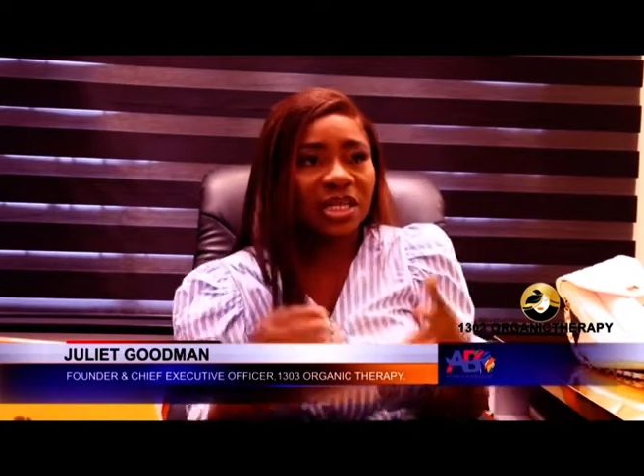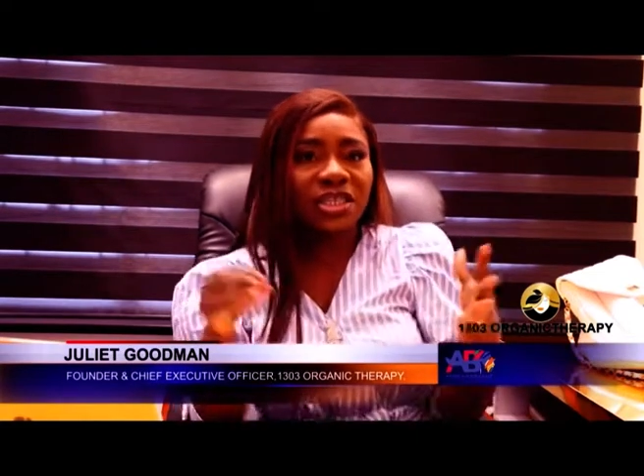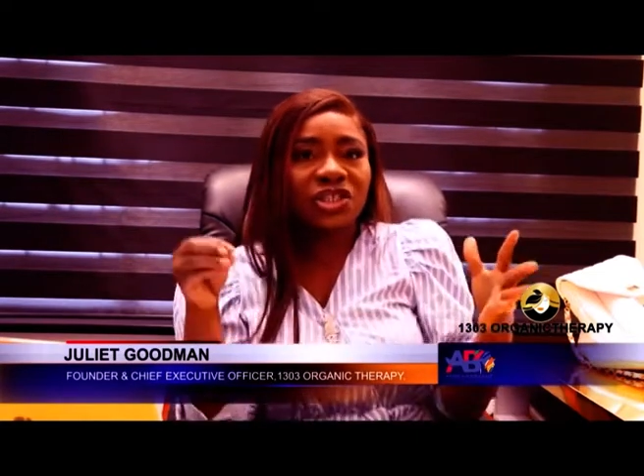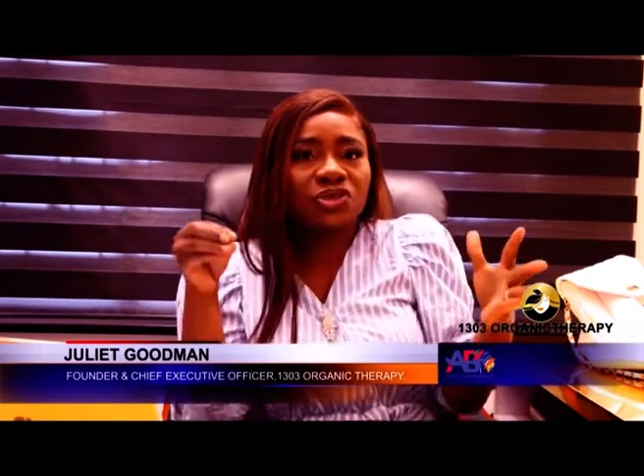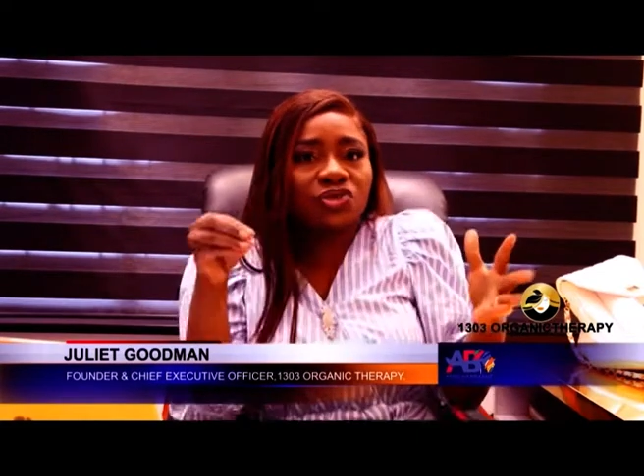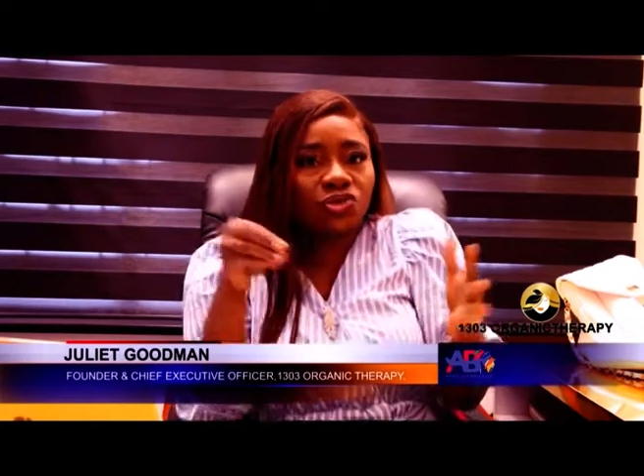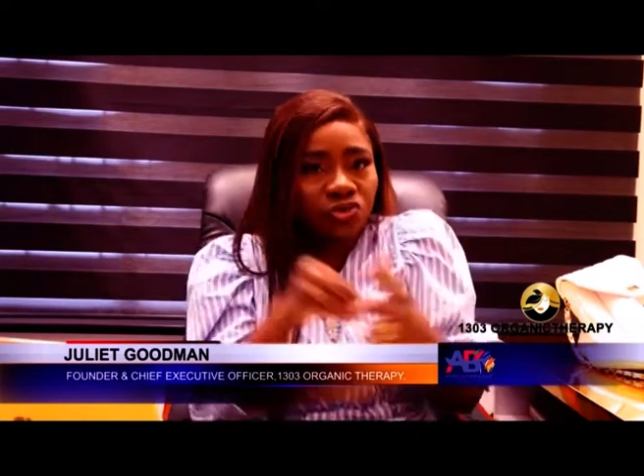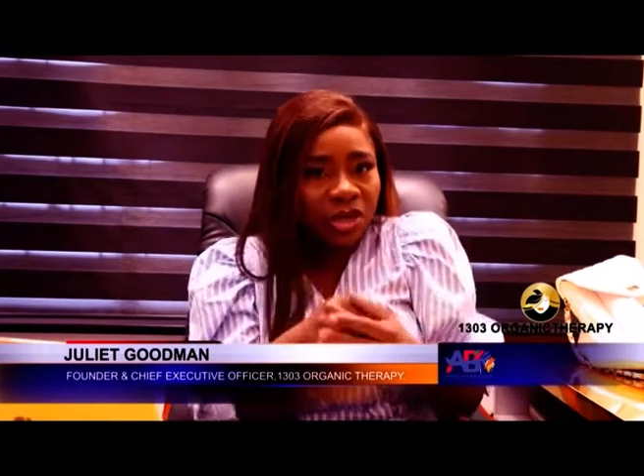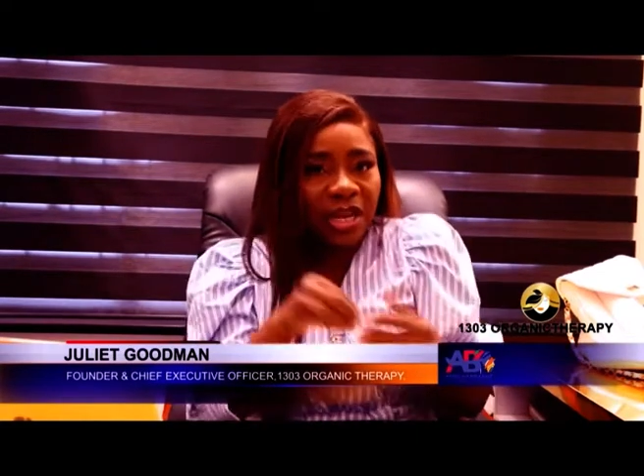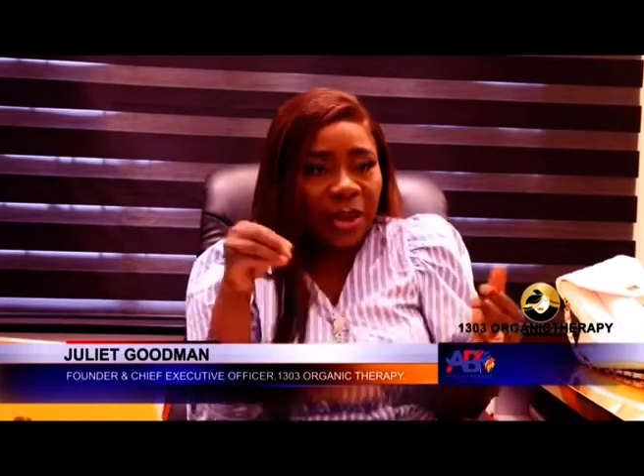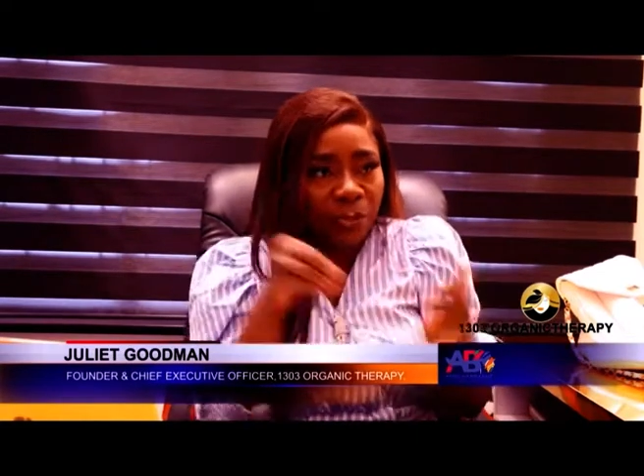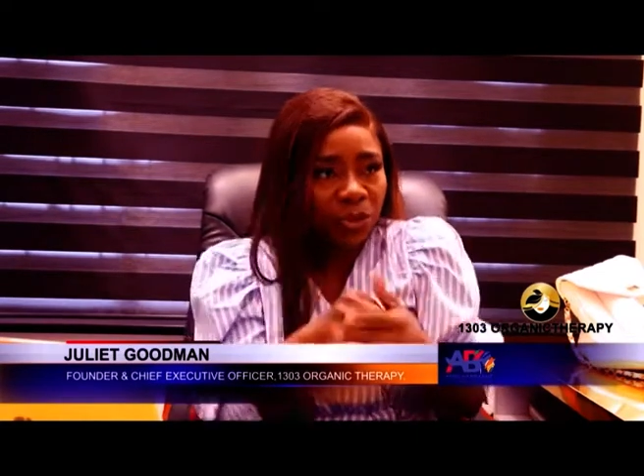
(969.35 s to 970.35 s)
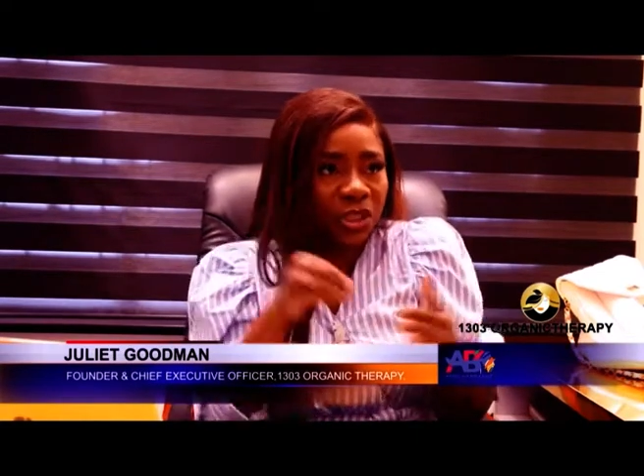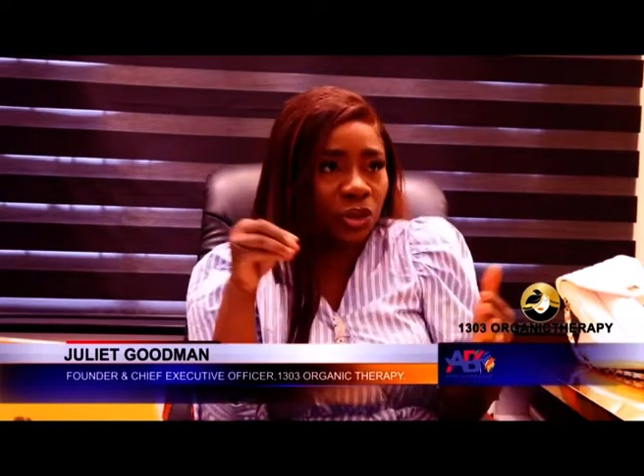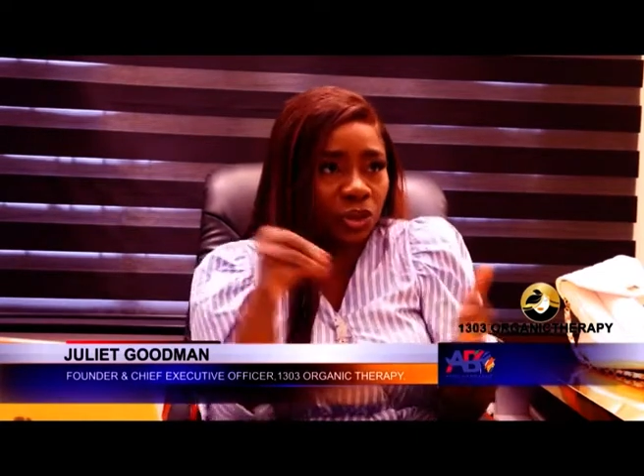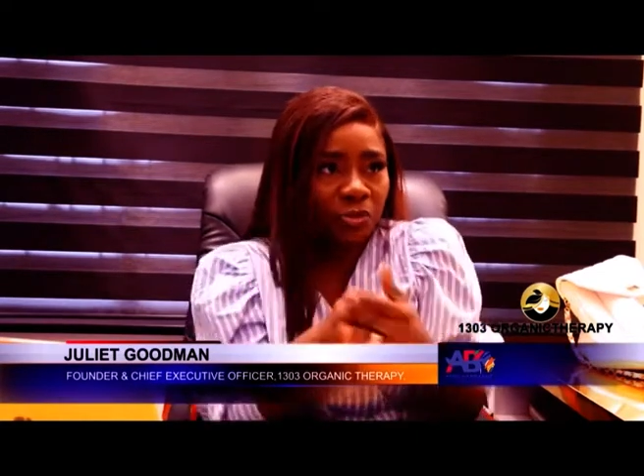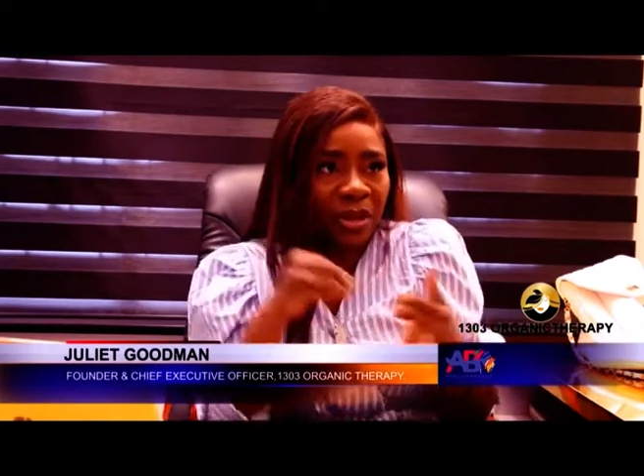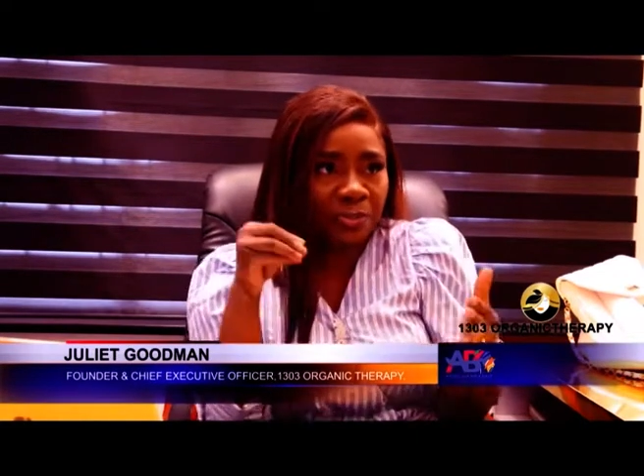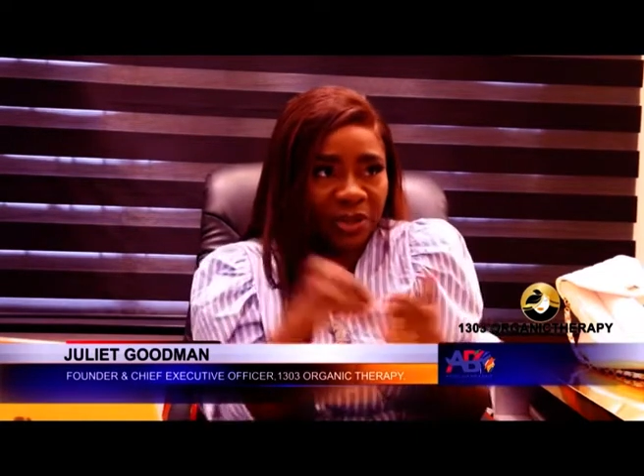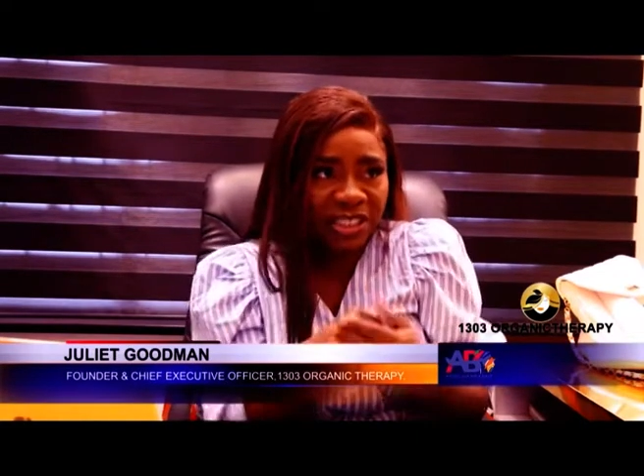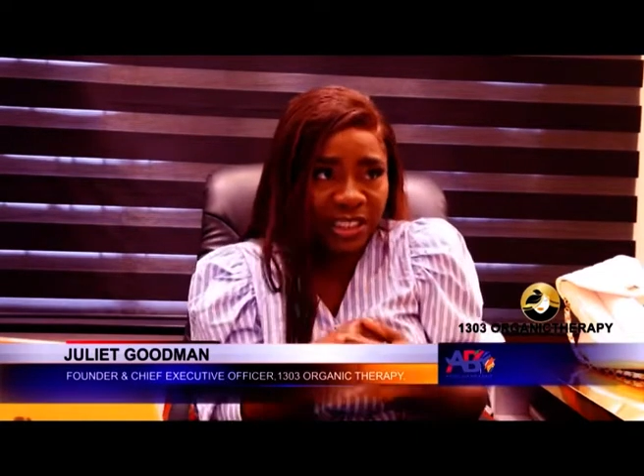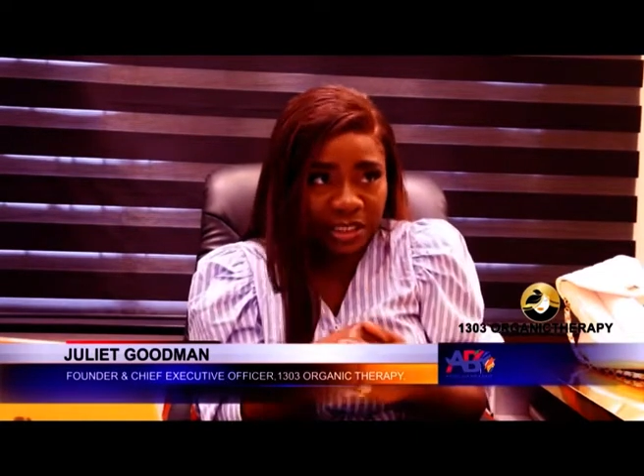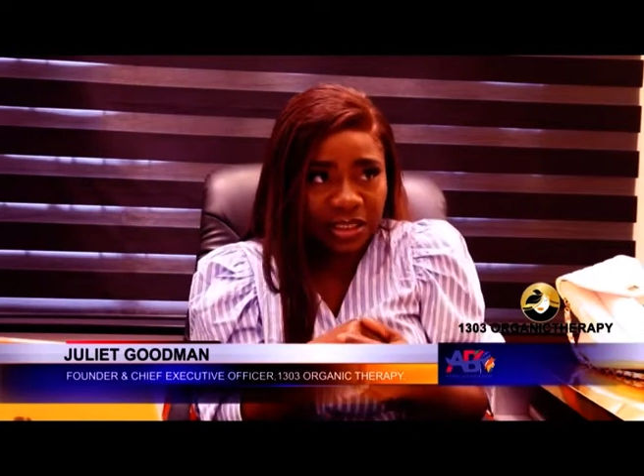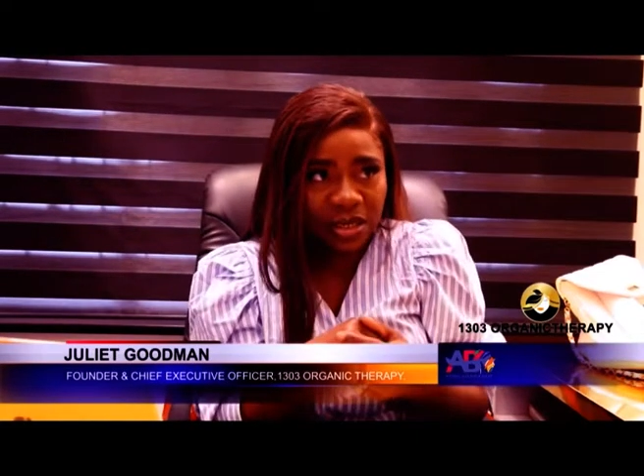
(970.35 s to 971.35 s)
and the strain I am putting into my
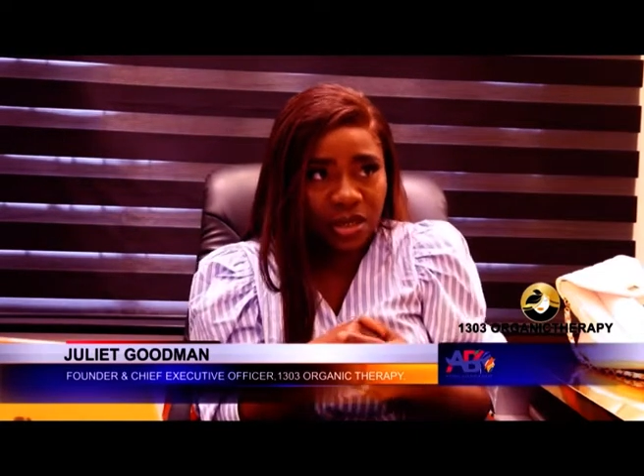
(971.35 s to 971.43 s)
business.